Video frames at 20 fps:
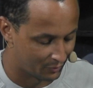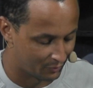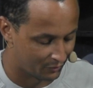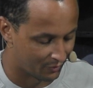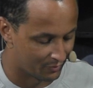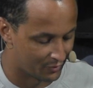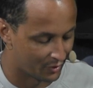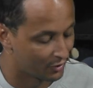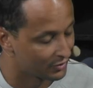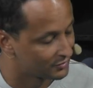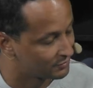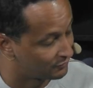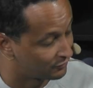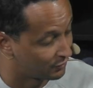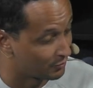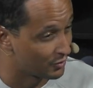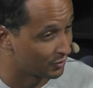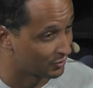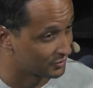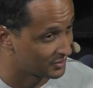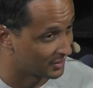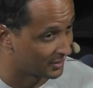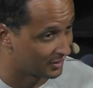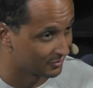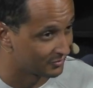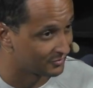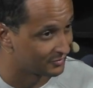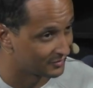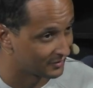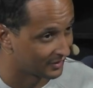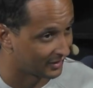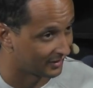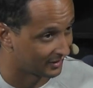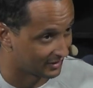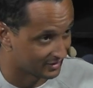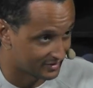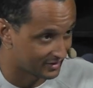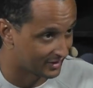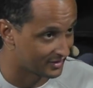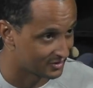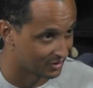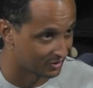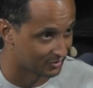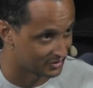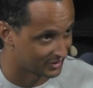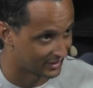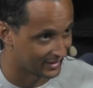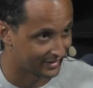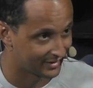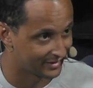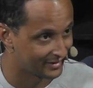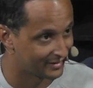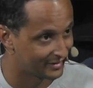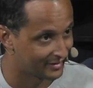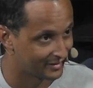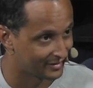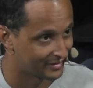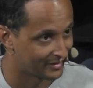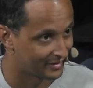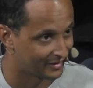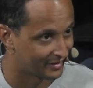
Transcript: from your town, like I said, Joe Sakic.